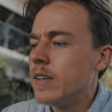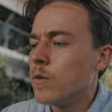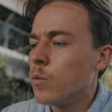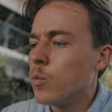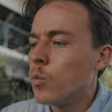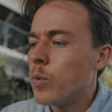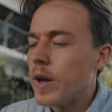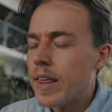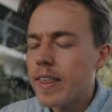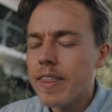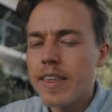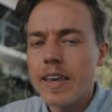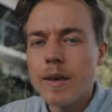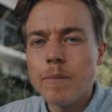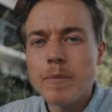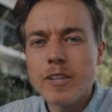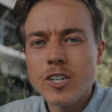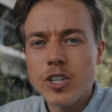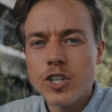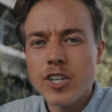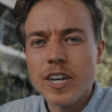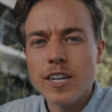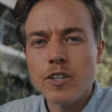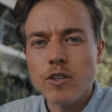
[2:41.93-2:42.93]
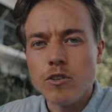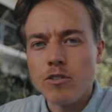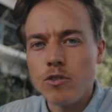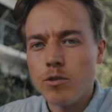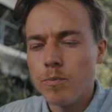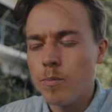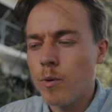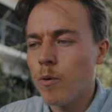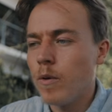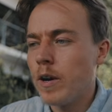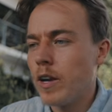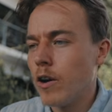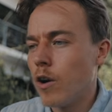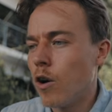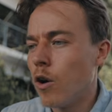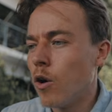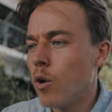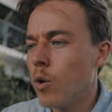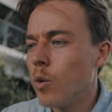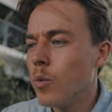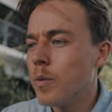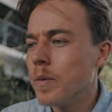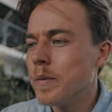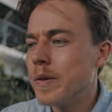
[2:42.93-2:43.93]
With Image Gen
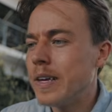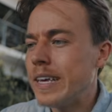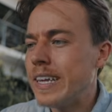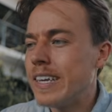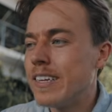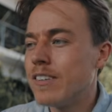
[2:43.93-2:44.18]
2.0,